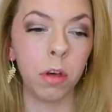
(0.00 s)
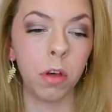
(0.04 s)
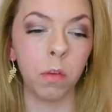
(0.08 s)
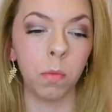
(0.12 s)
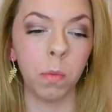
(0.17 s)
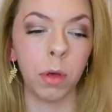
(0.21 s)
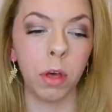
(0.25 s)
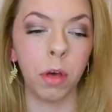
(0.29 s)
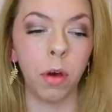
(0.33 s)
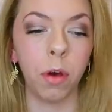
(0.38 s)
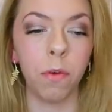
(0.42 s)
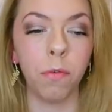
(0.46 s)
because
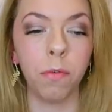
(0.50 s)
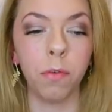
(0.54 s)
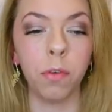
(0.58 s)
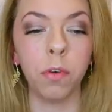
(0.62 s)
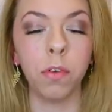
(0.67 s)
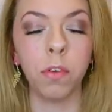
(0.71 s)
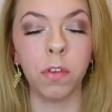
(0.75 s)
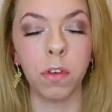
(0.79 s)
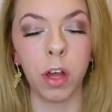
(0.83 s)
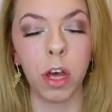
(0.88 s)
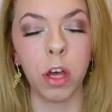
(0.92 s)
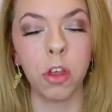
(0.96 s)
we're going
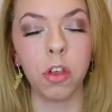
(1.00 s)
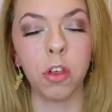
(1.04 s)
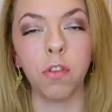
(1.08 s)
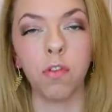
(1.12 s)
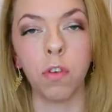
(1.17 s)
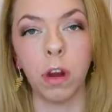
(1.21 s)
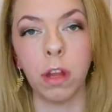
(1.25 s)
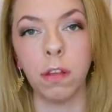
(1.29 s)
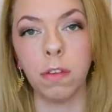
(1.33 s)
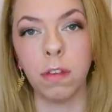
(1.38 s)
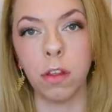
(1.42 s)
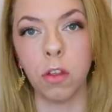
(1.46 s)
through such a
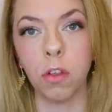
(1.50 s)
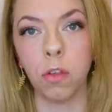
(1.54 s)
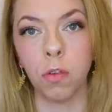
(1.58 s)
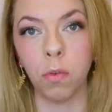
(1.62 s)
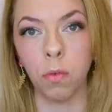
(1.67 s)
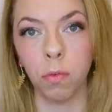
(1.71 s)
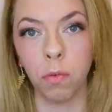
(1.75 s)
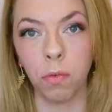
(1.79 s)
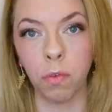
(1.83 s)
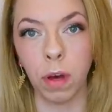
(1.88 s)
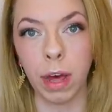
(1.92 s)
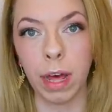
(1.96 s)

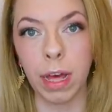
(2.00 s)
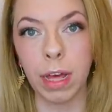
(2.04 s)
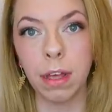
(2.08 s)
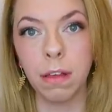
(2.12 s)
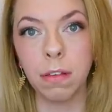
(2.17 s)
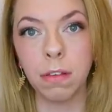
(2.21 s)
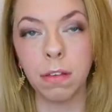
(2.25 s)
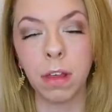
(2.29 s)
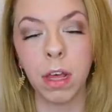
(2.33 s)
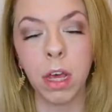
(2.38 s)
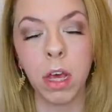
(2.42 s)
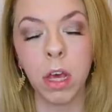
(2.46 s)
transitional
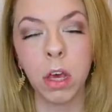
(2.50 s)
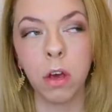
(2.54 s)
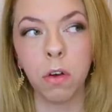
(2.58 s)
phase